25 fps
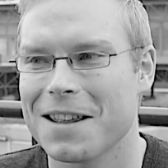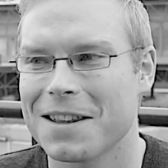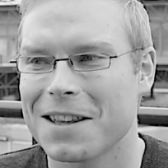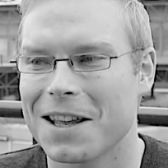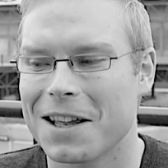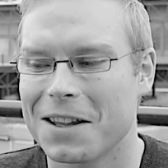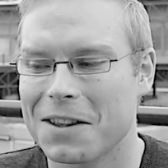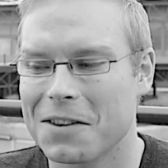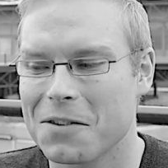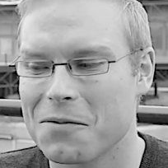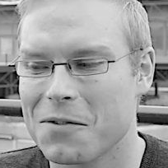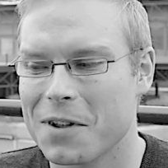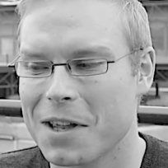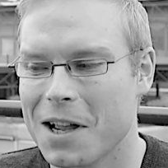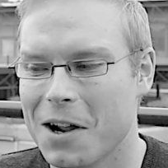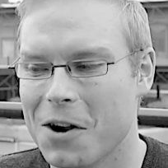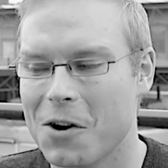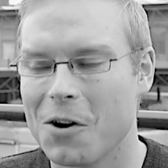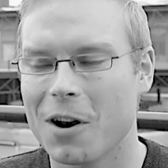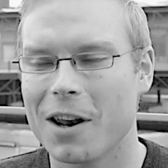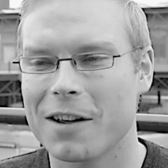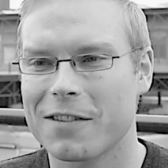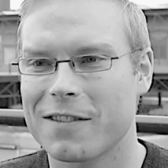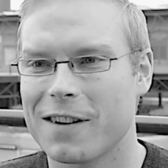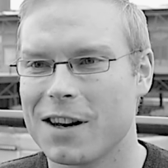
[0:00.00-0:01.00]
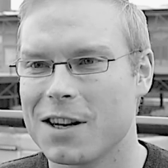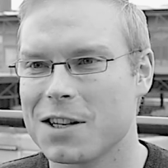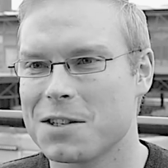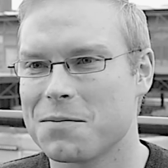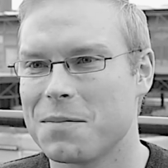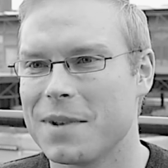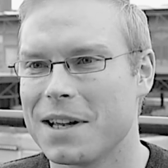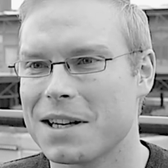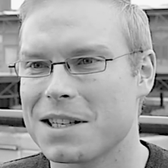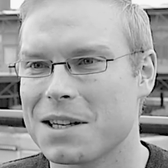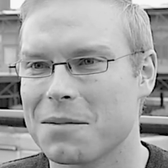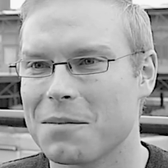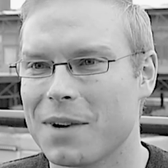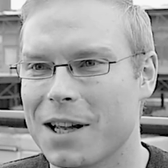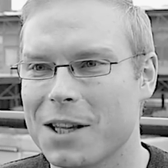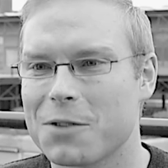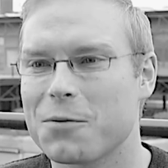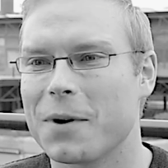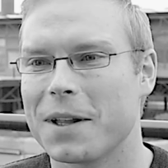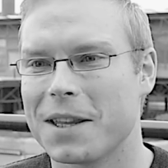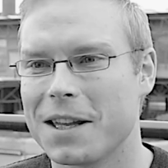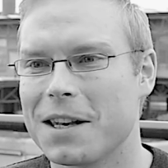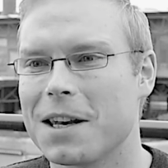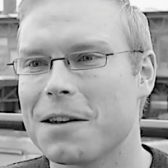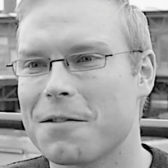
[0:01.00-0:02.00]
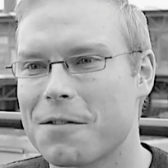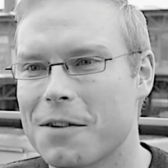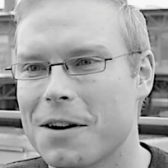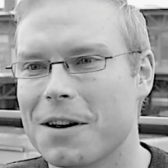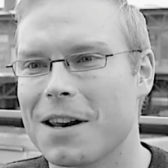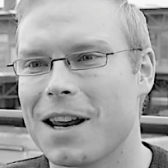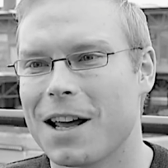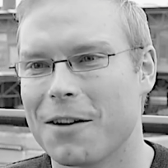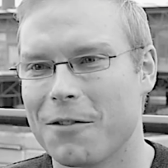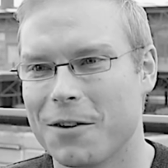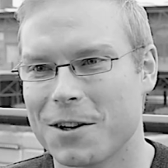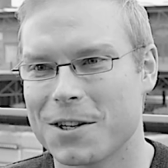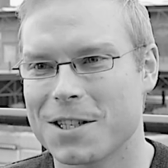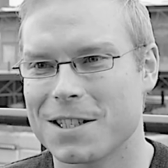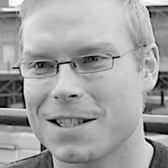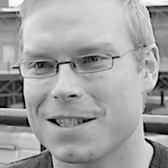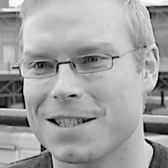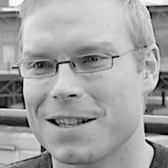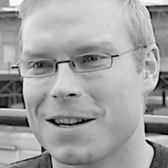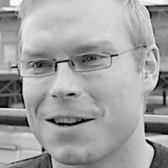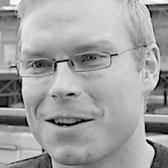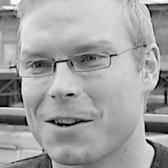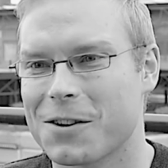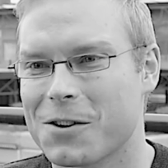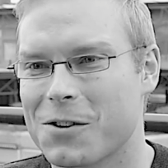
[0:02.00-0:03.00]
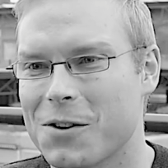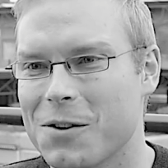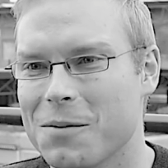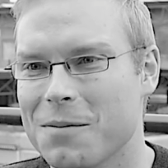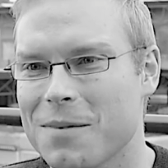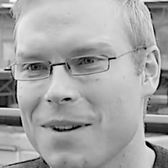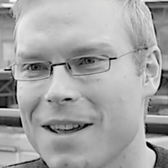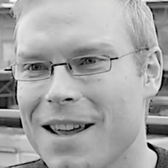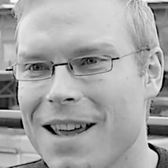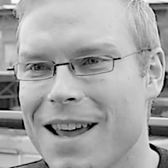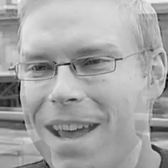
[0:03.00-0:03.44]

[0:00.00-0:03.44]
that we can collectively speak some like 20 different languages in our group.